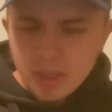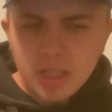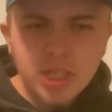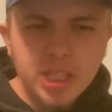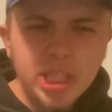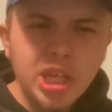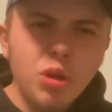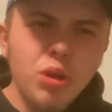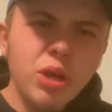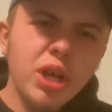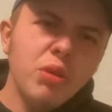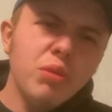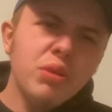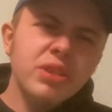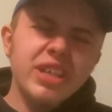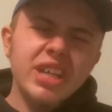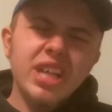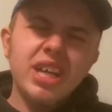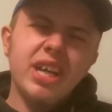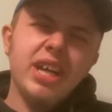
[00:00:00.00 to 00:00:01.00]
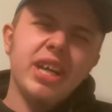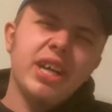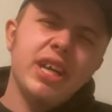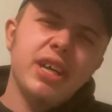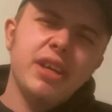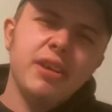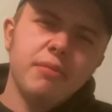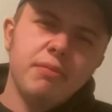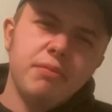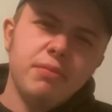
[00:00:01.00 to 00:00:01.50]
And it, it was like
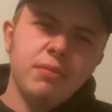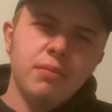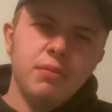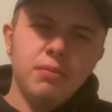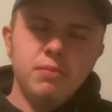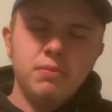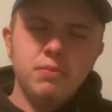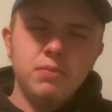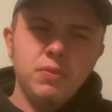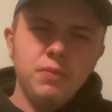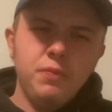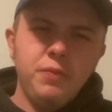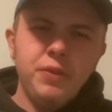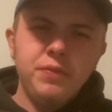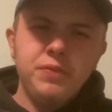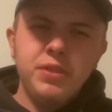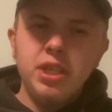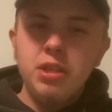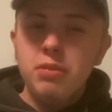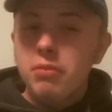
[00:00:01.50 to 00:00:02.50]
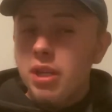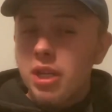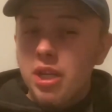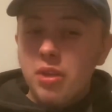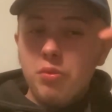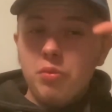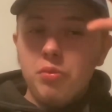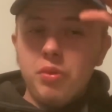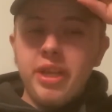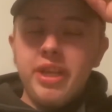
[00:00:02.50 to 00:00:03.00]
a 15
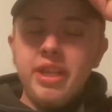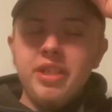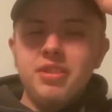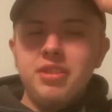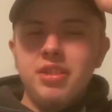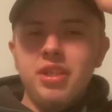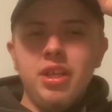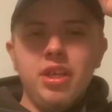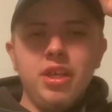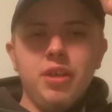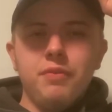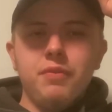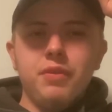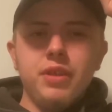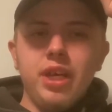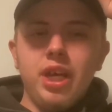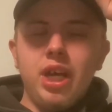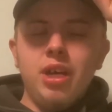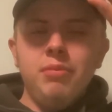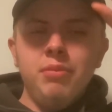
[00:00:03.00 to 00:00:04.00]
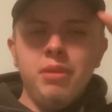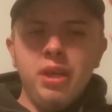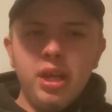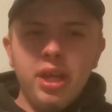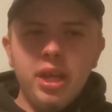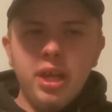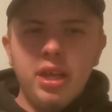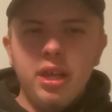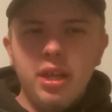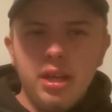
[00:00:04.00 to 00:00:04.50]
minute wait for them.
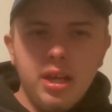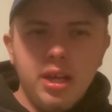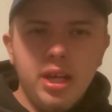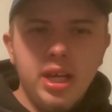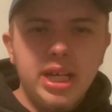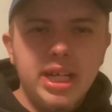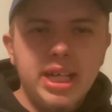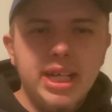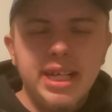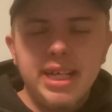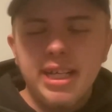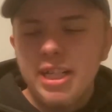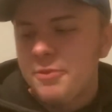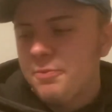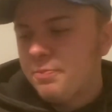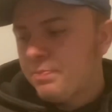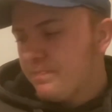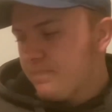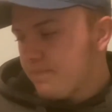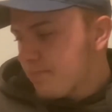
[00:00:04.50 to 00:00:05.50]
Uh, um,